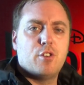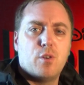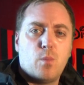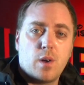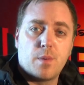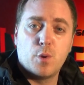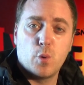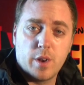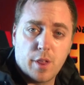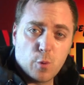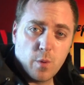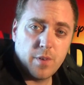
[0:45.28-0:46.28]
Dude, welcome to
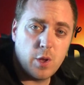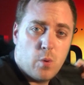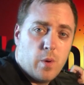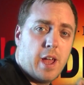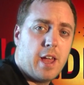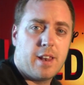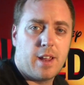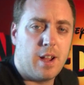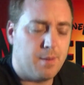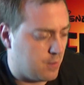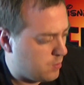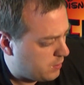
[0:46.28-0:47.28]
another review, and
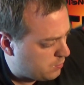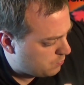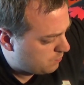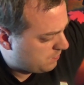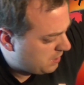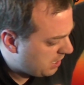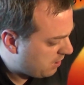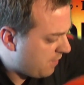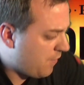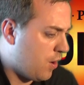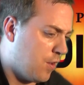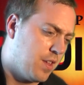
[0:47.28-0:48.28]
I'm going to take
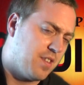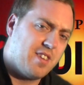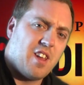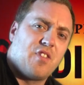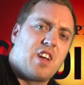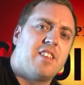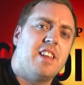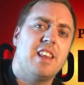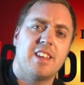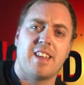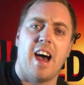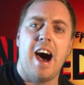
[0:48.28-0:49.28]
off all this stuff because it
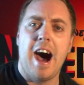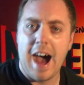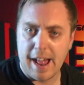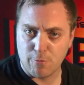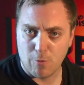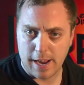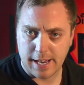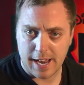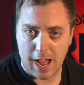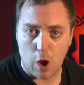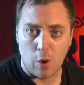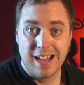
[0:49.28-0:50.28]
is hot right
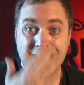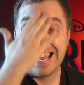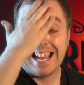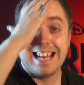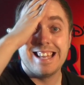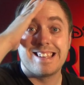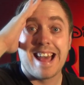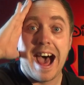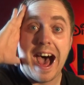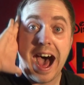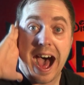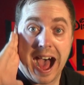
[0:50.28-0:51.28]
now. It is
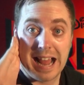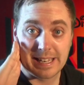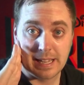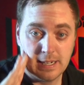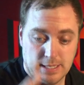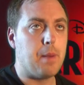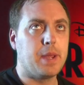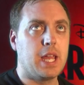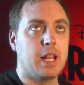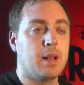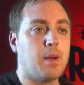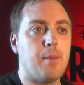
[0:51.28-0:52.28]
hot. I
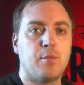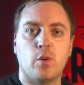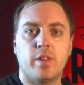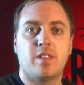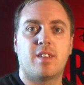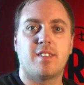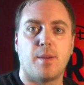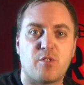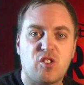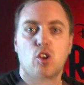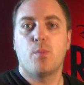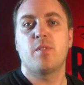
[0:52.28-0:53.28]
mean, I'm doing this because I'm
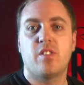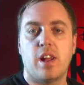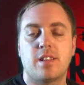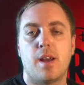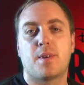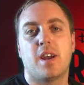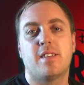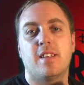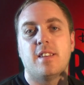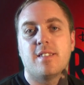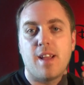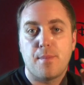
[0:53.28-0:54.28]
super psyched up because it
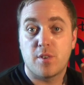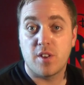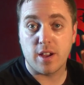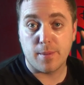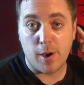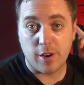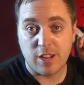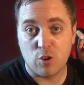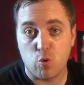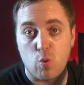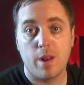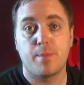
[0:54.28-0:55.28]
is time to talk about
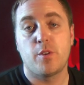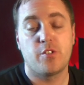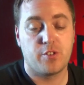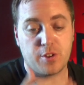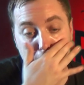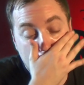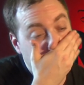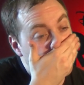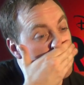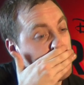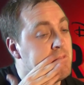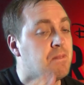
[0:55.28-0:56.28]
Incredibles 2.
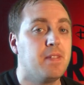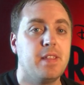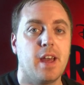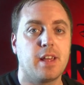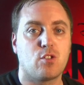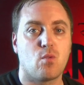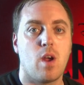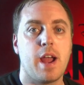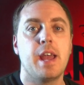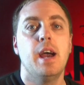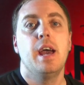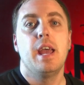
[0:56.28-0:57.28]
That's
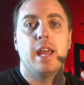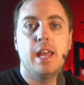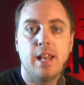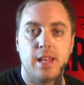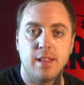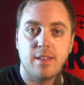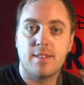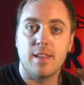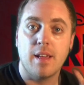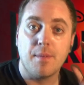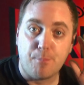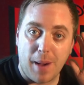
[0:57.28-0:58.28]
right. It is
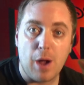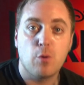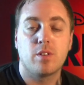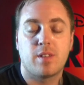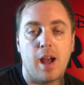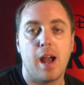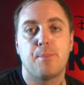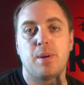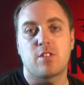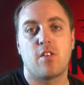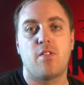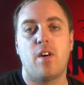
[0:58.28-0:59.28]
about time
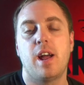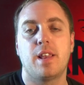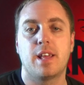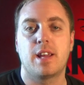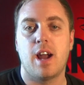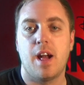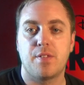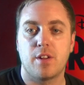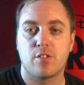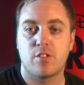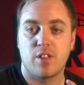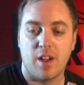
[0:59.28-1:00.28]
Pixar finally got
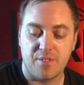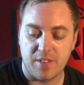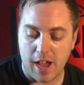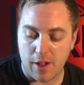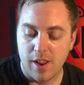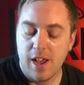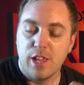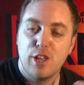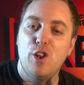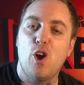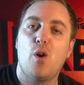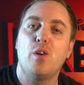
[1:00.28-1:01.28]
their stuff down.
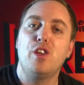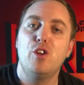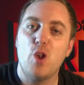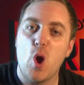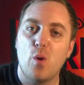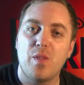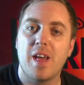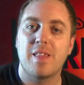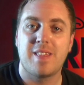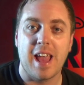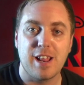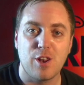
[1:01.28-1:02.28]
You know
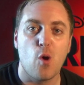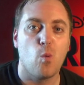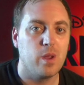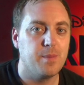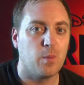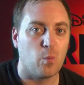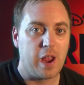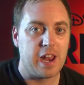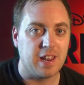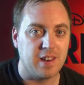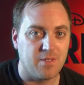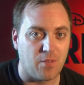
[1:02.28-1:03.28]
that they know we've been
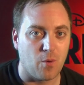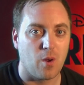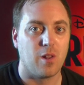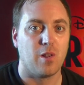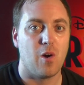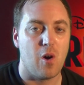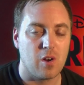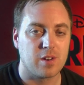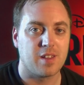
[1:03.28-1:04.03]
waiting for a long